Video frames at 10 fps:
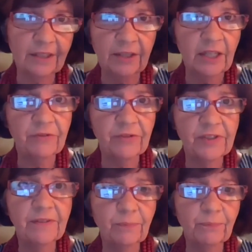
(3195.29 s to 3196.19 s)
it,
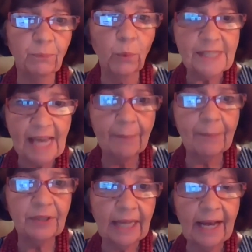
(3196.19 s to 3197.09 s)
it's what's
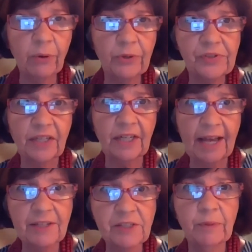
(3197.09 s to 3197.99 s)
happened now is that
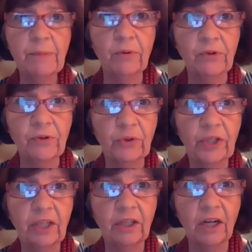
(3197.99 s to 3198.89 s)
as people are
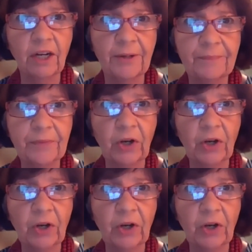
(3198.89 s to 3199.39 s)
doing um,